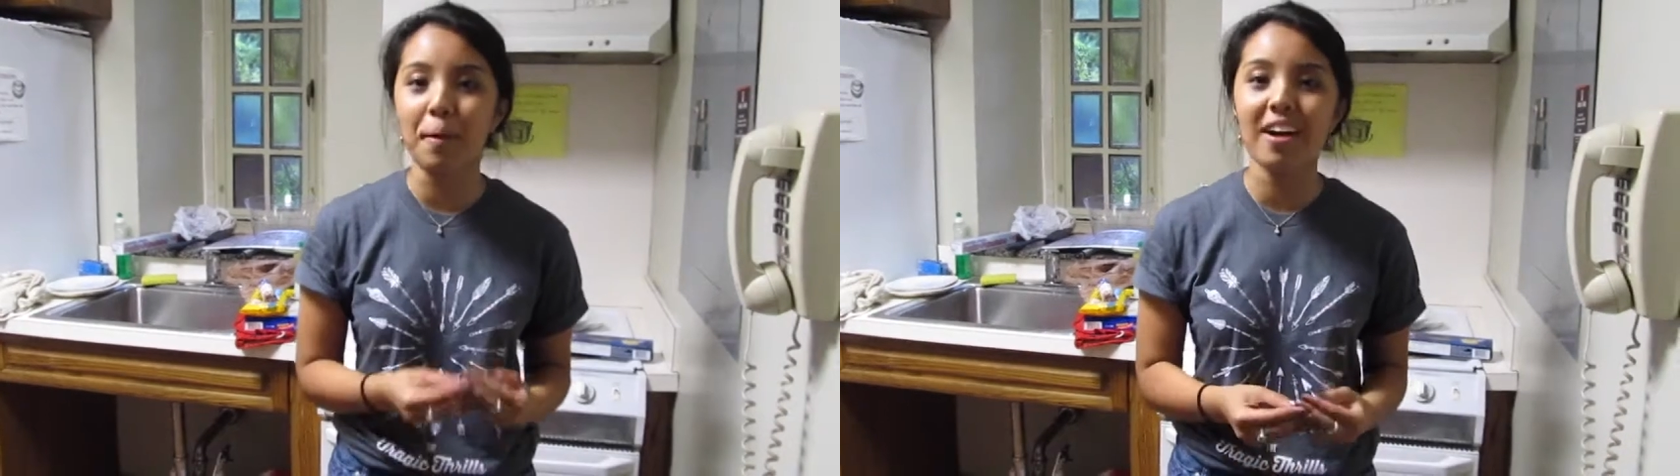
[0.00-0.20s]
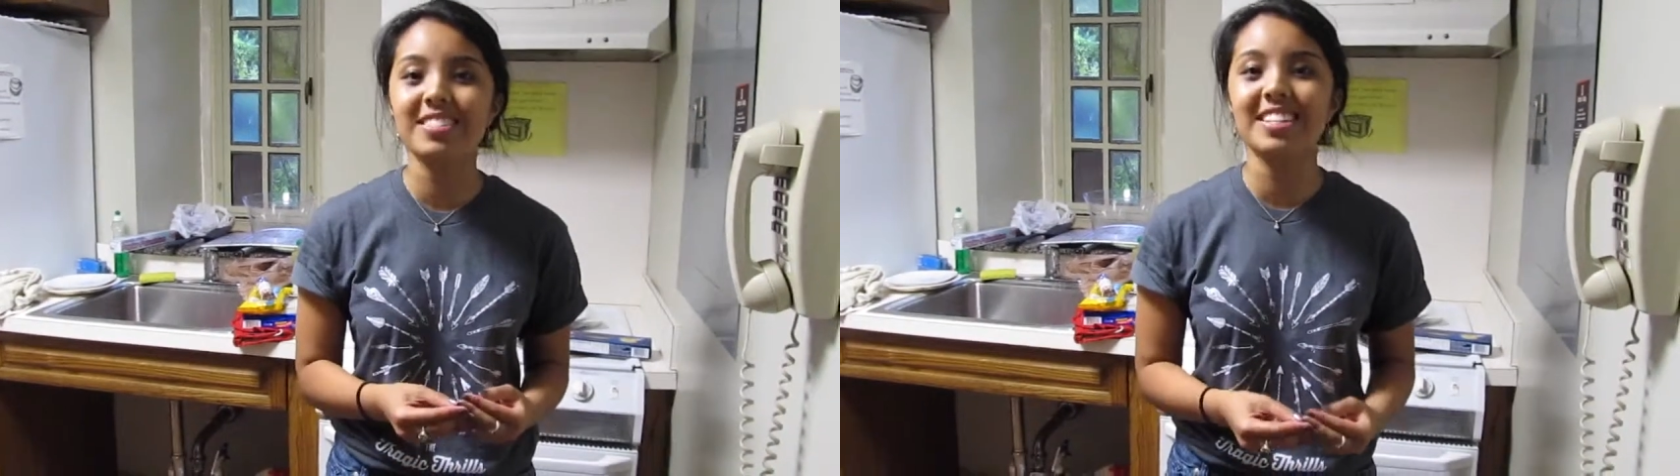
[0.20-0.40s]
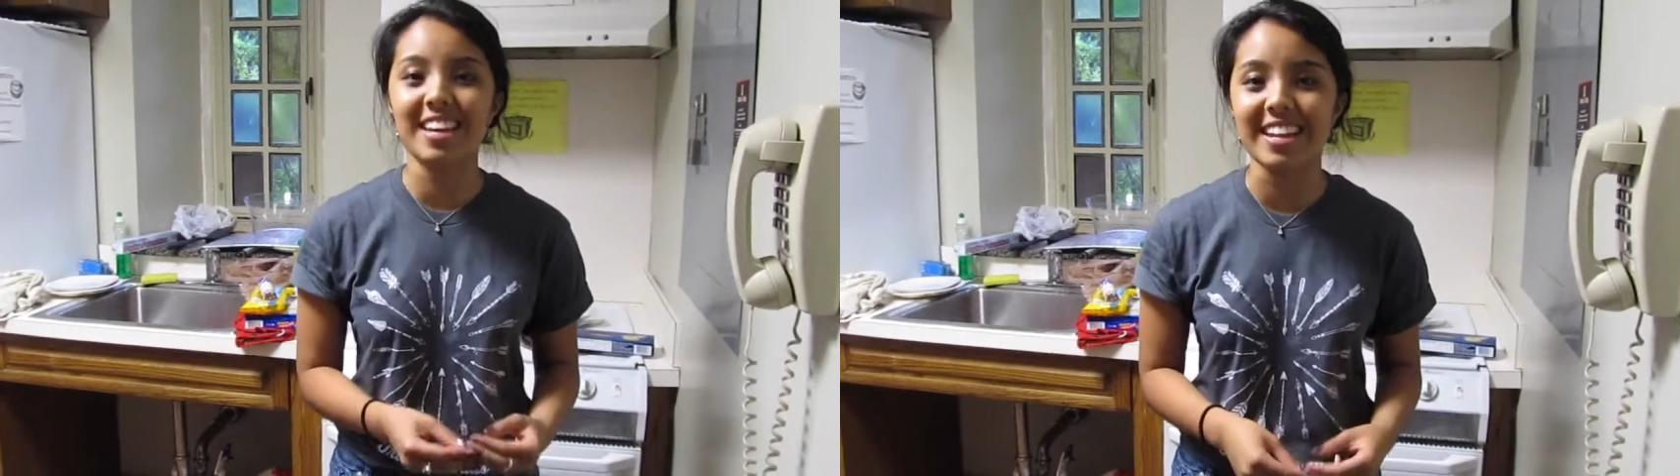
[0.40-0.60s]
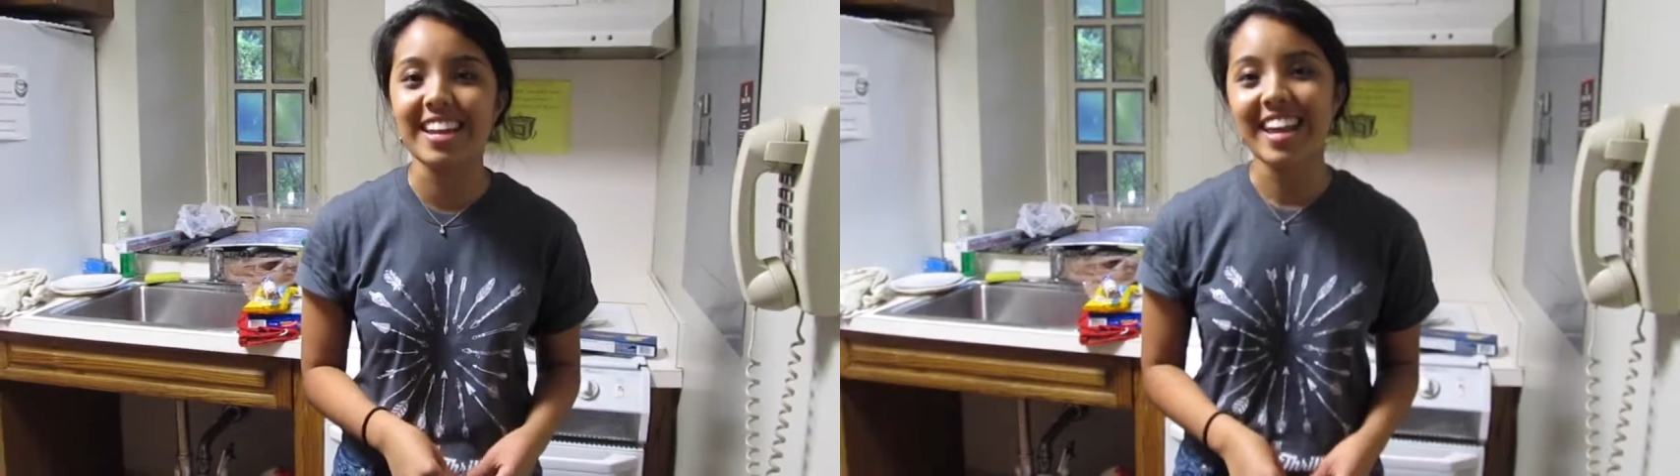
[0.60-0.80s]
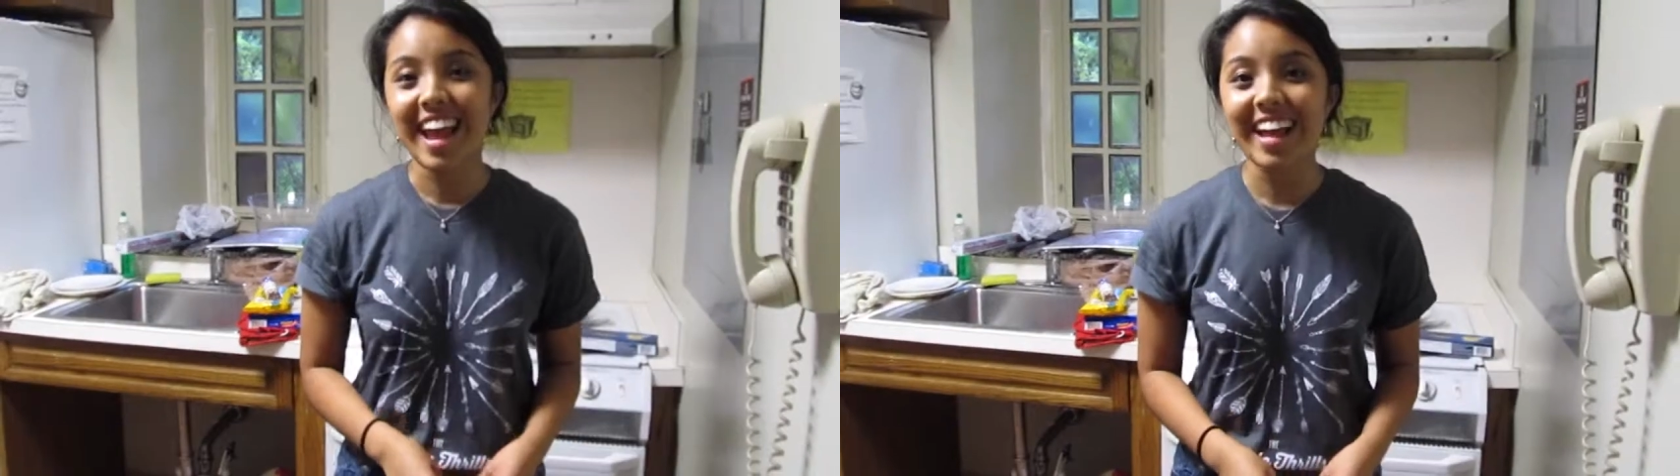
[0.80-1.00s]
pasta in,
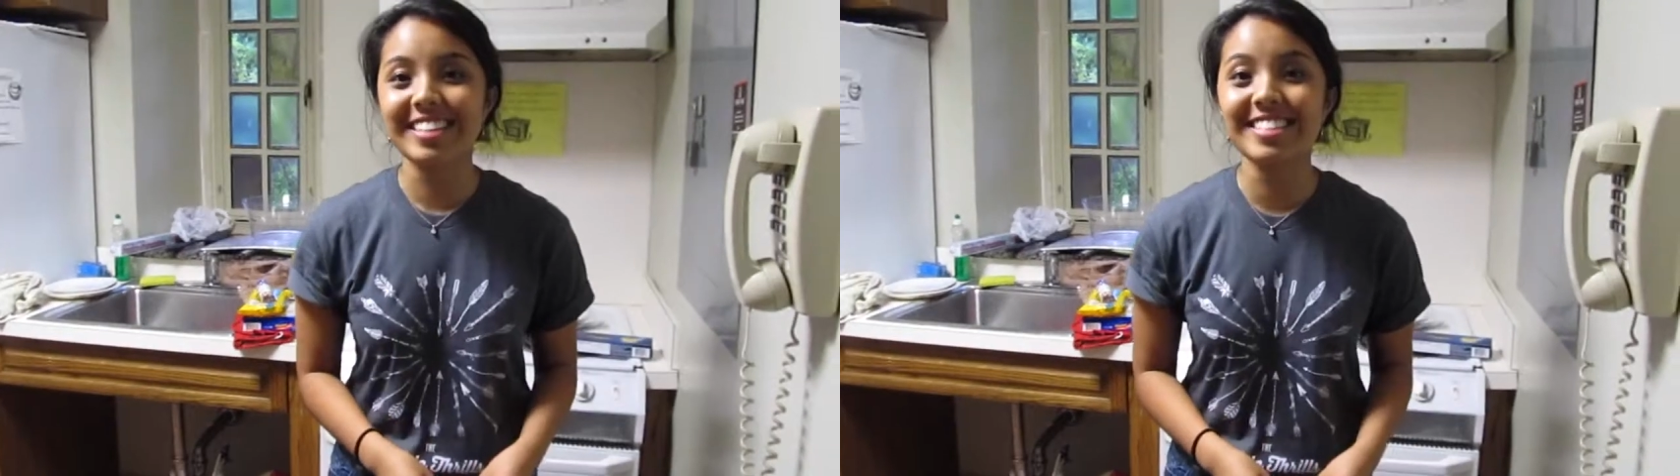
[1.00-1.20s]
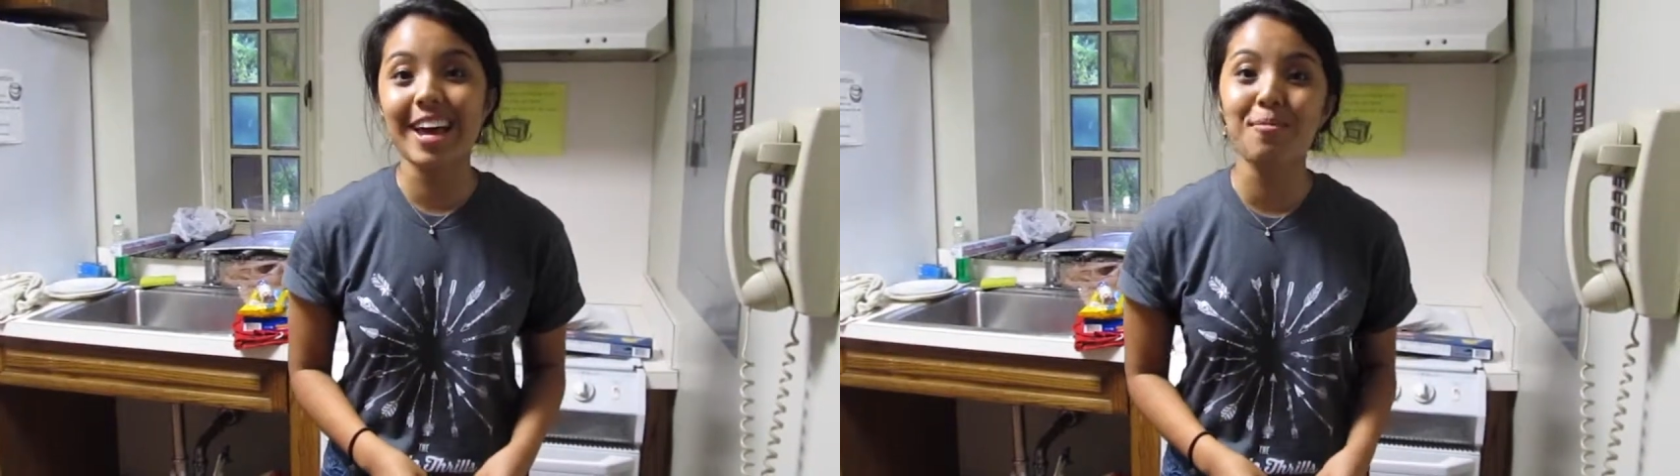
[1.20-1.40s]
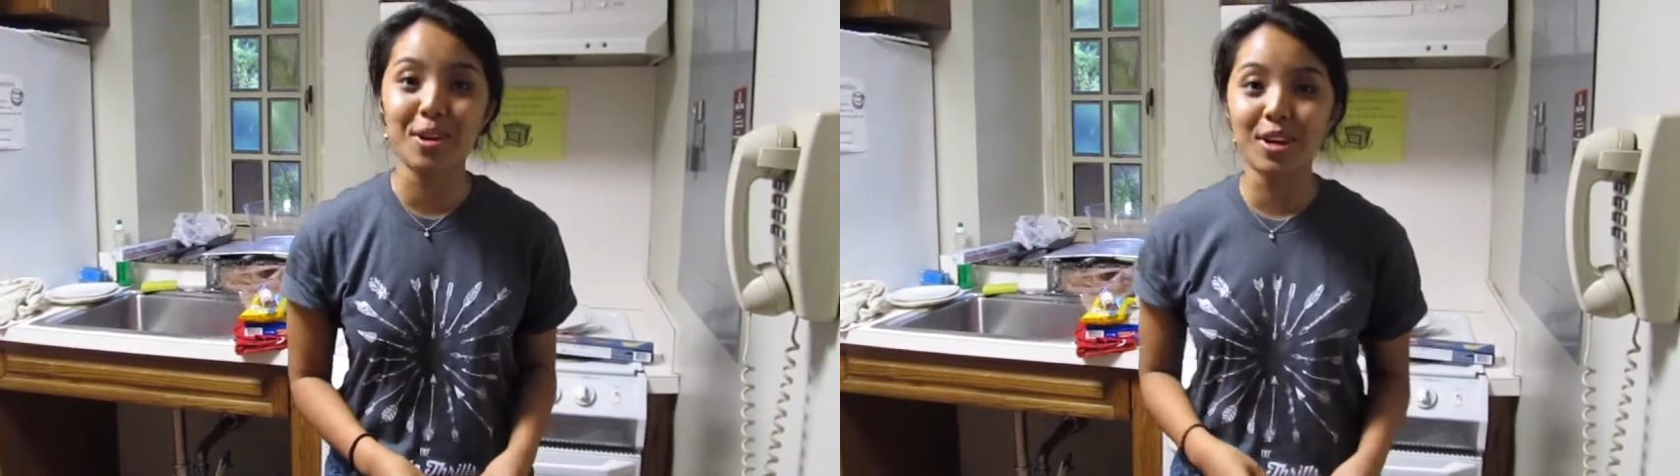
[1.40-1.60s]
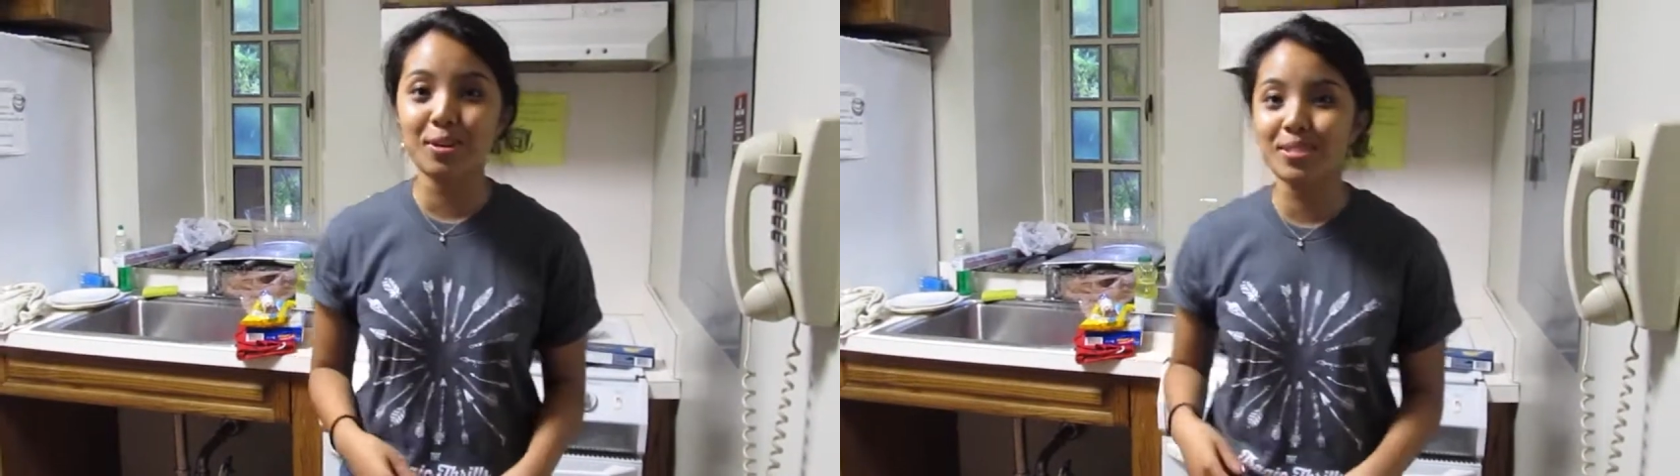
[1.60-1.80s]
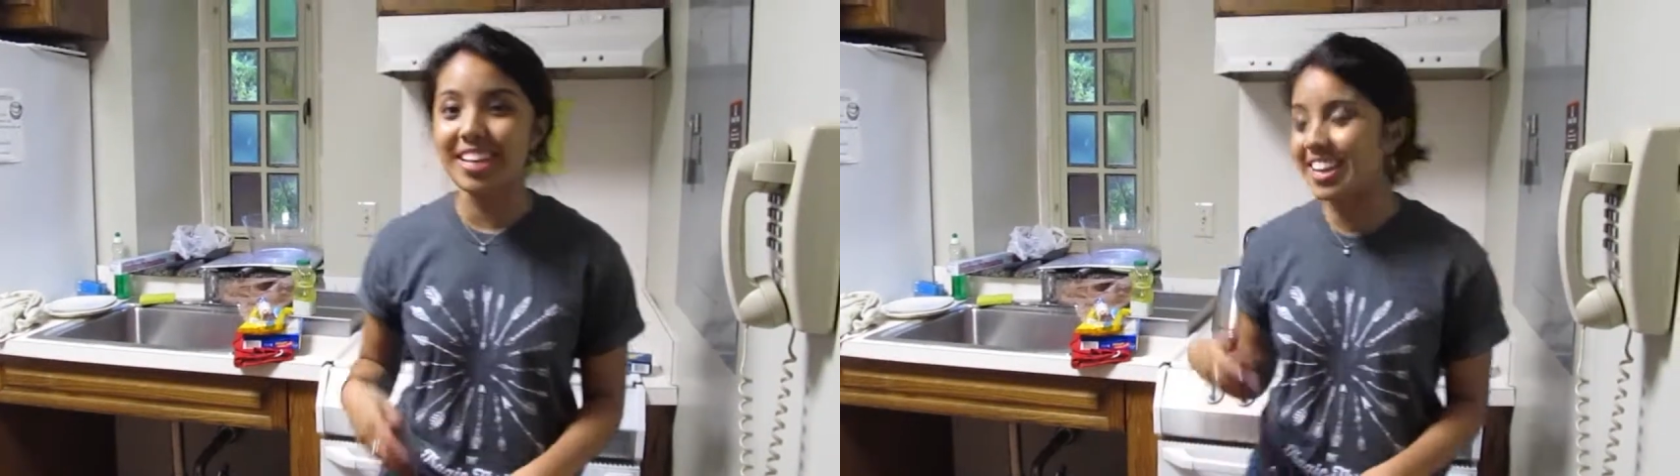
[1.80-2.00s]
instead we're
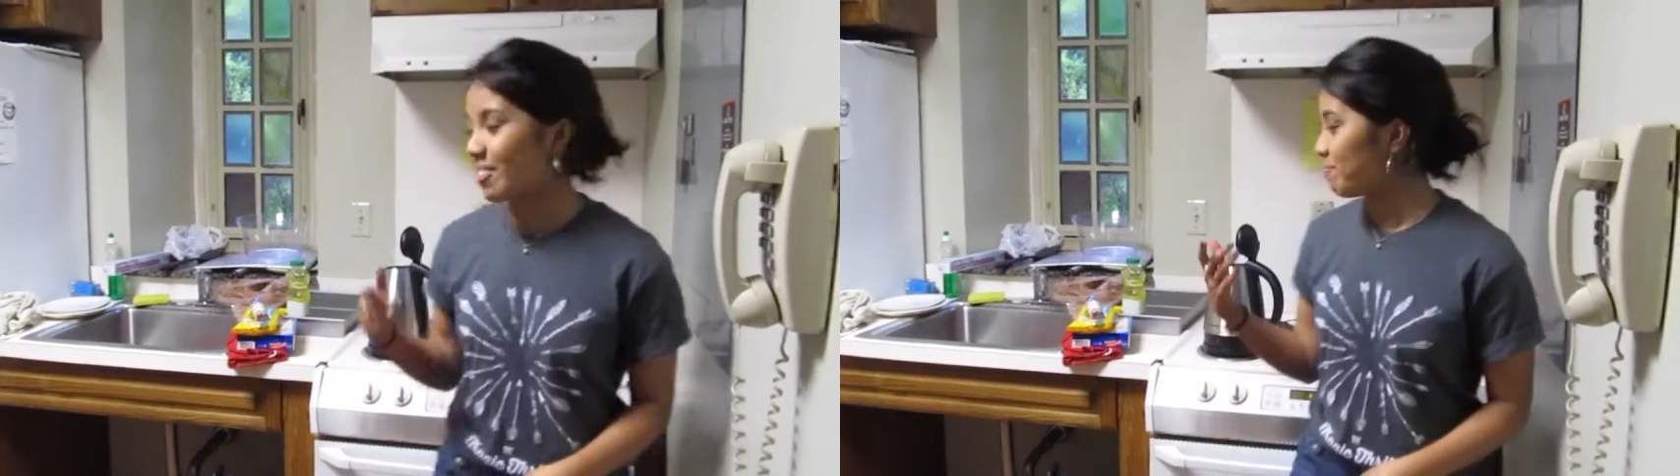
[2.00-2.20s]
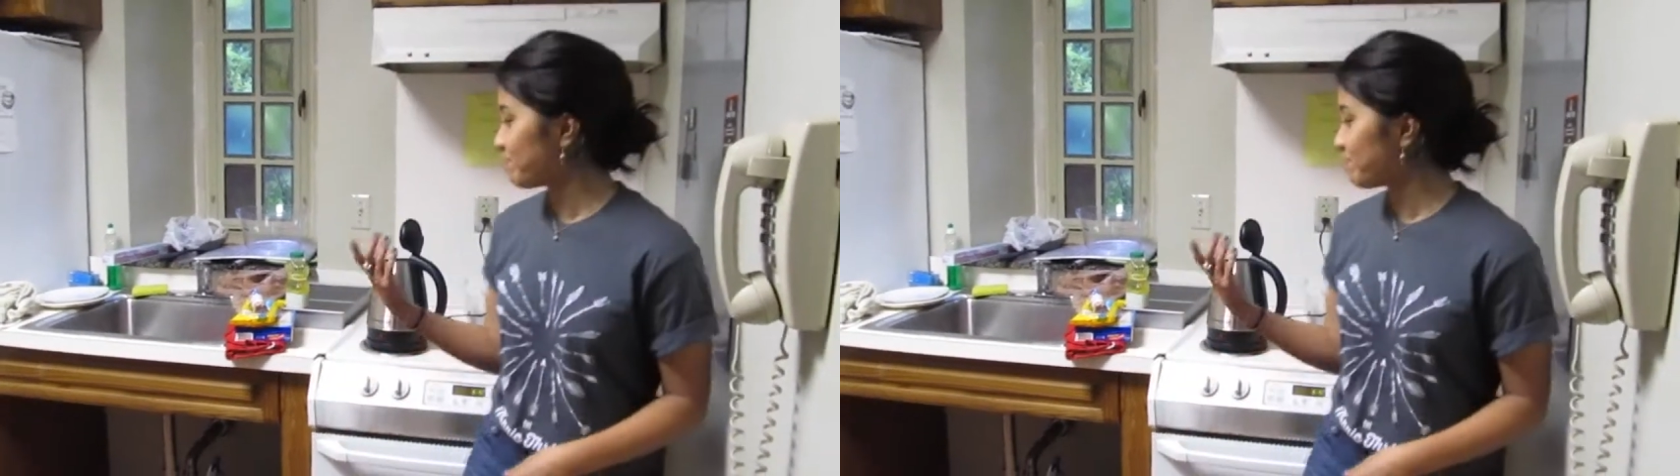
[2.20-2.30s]
using